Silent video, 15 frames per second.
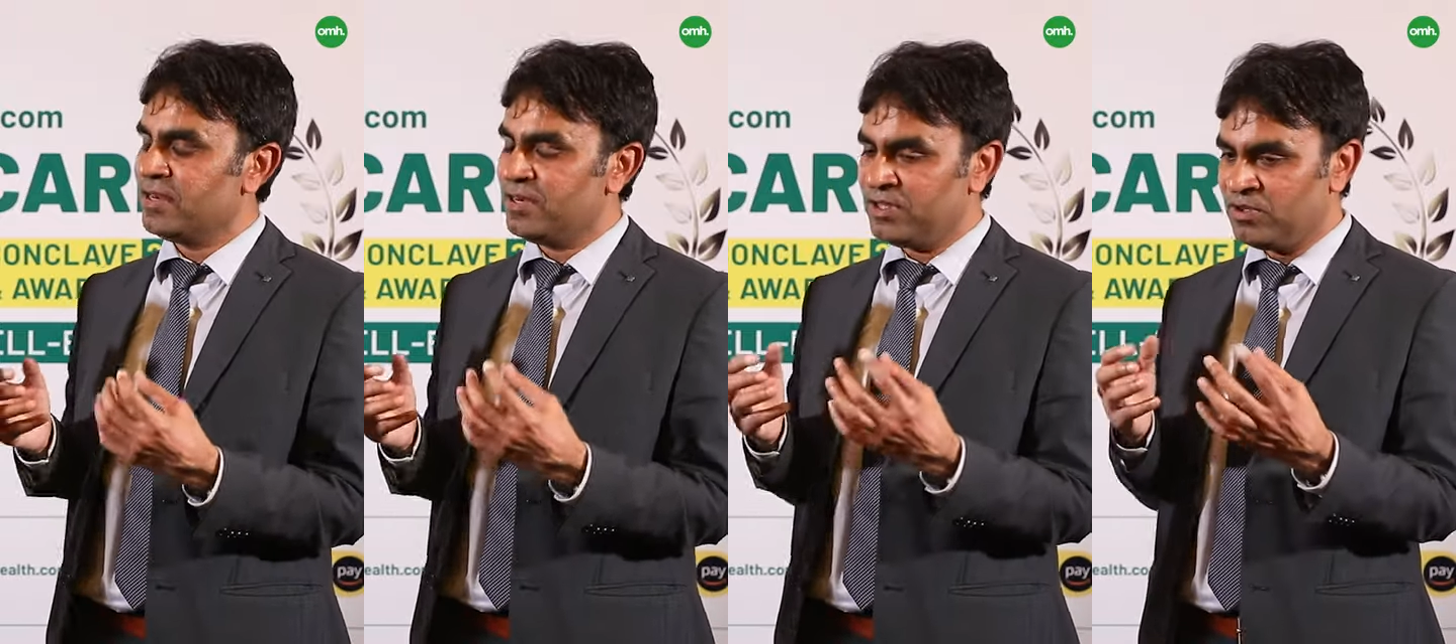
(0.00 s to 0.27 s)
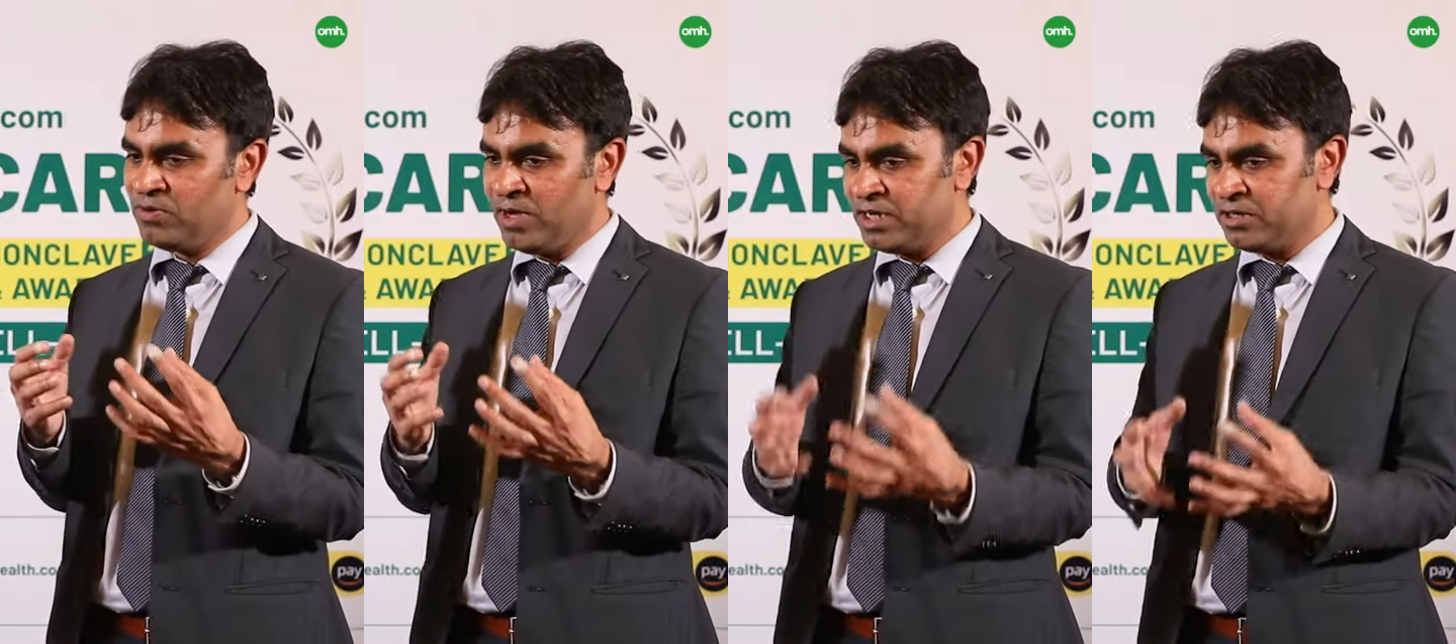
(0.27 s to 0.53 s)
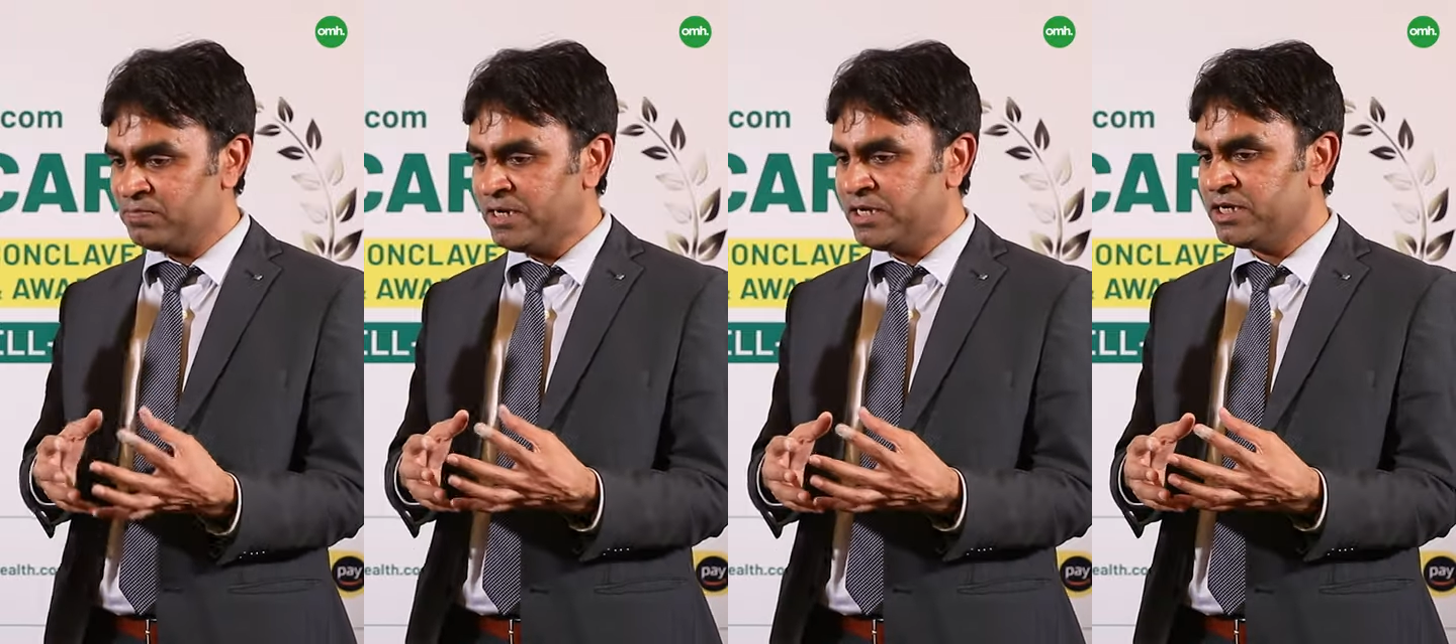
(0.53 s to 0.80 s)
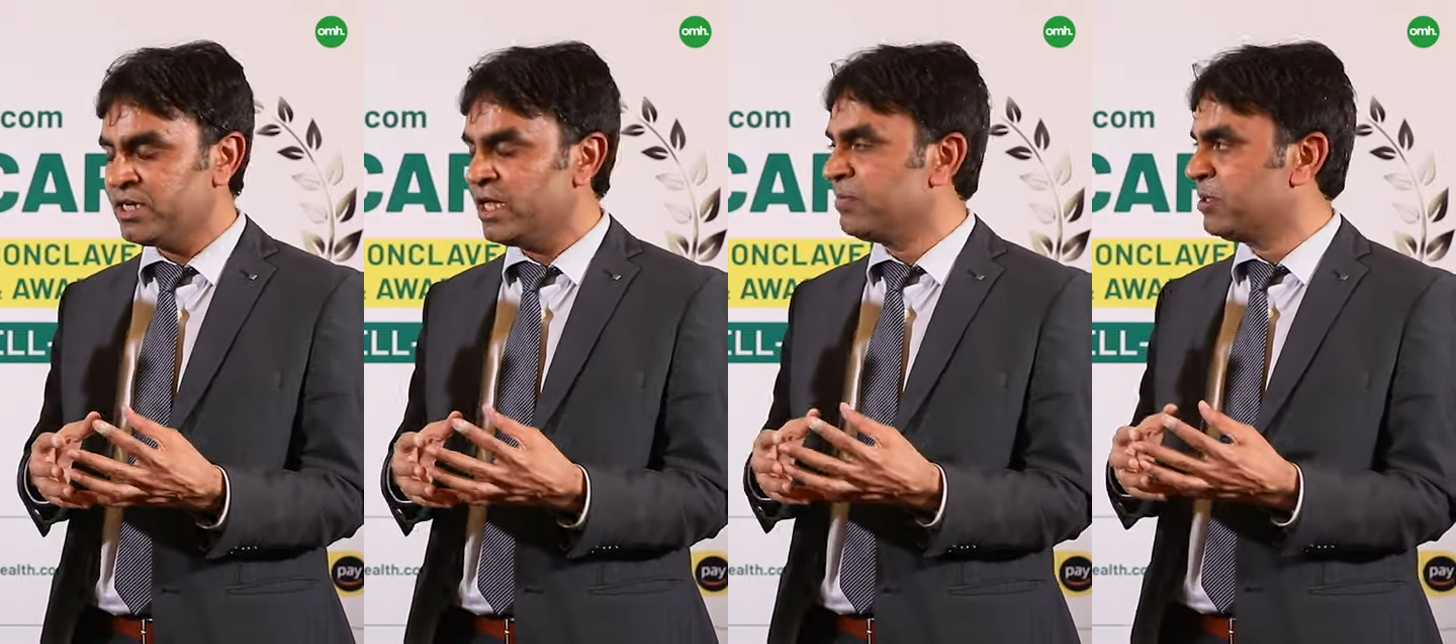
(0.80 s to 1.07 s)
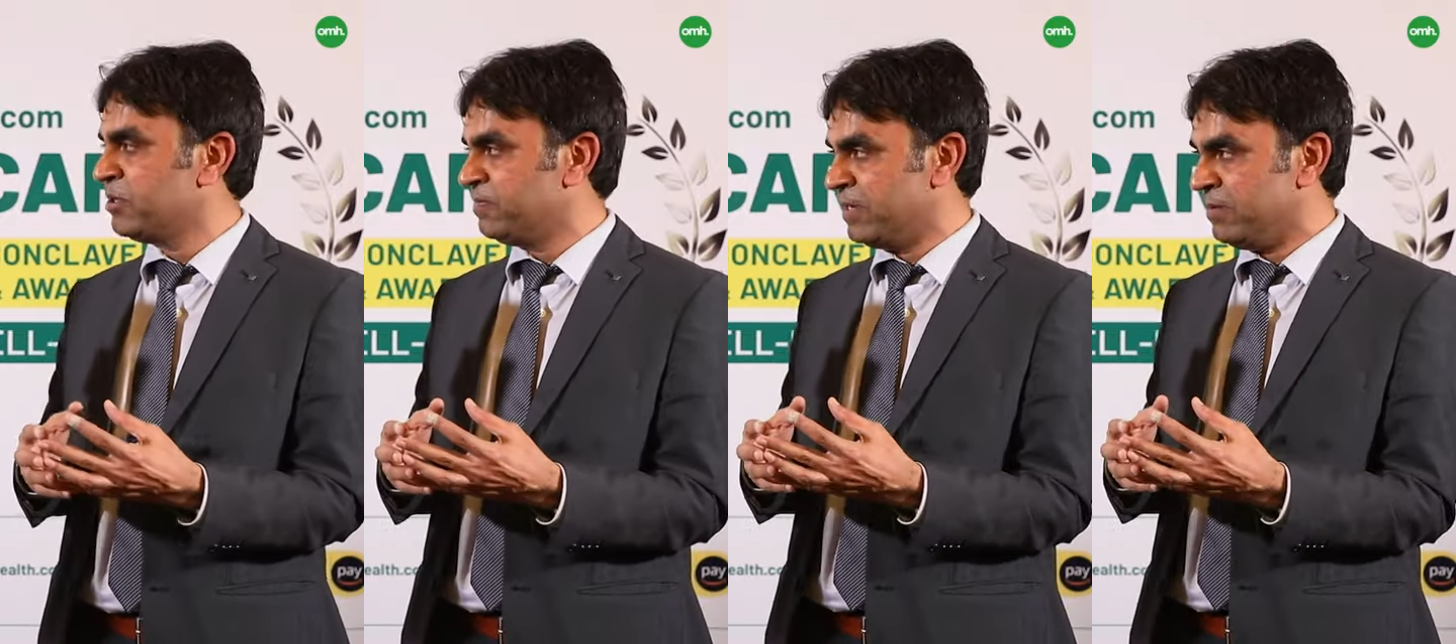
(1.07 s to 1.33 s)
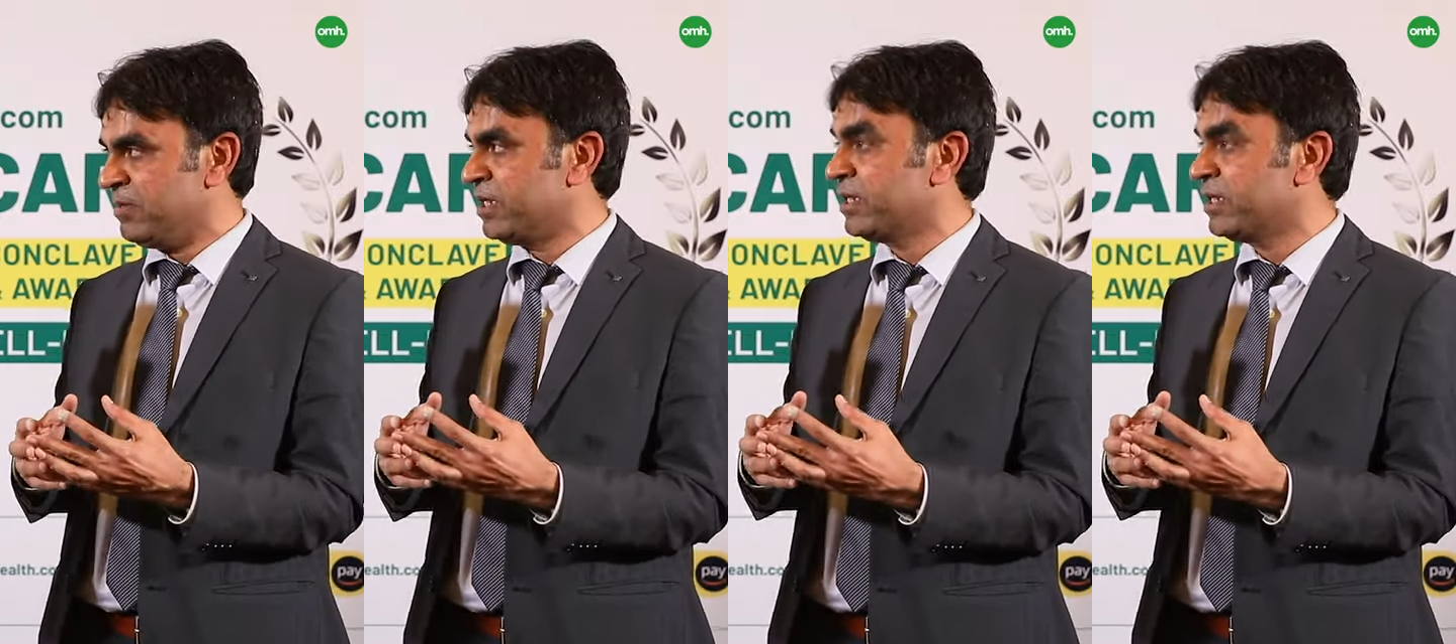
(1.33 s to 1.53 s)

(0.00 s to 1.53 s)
you are spending time with family.